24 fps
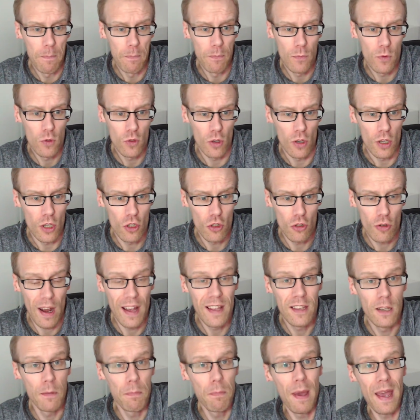So it's trying
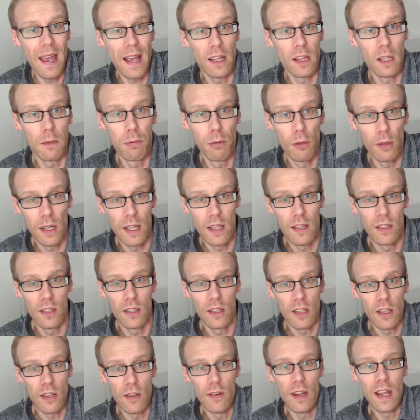to pick the plugins that
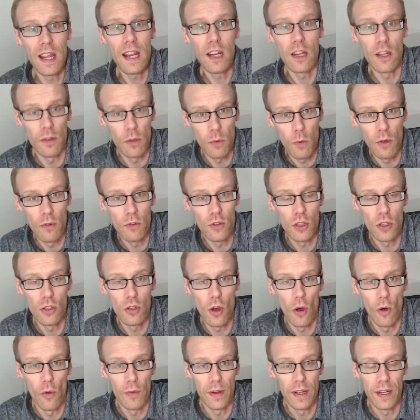you need and the ones you
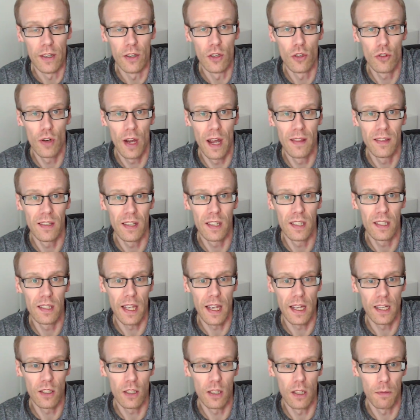don't need, and trying to
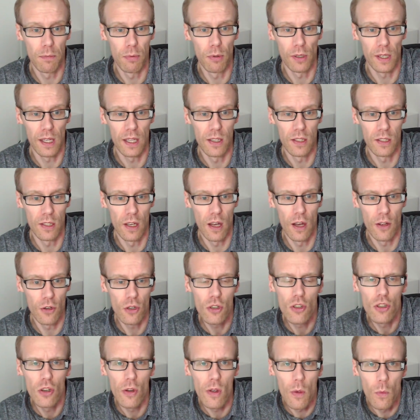stick to the plugins that are
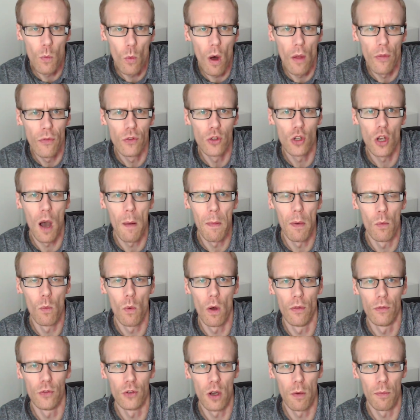just doing one job and
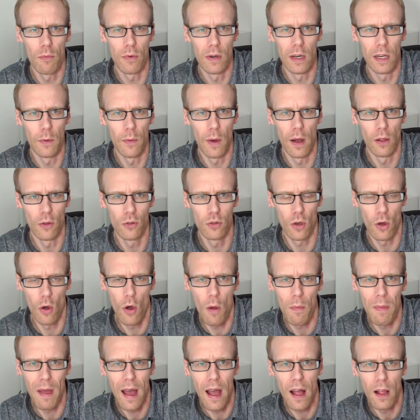one job really well. So I hope
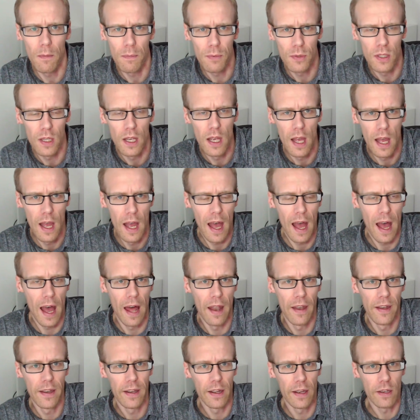that helps,
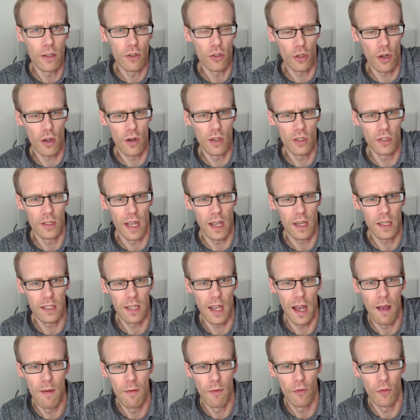and join us next
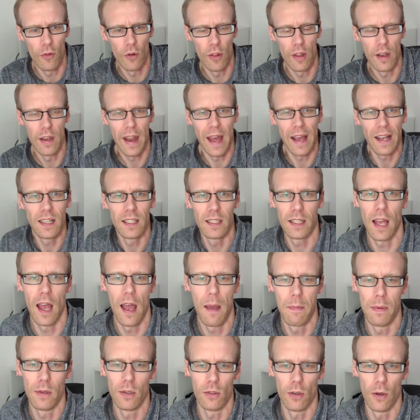time for the next
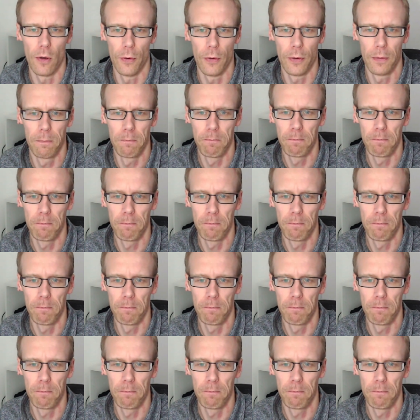episode.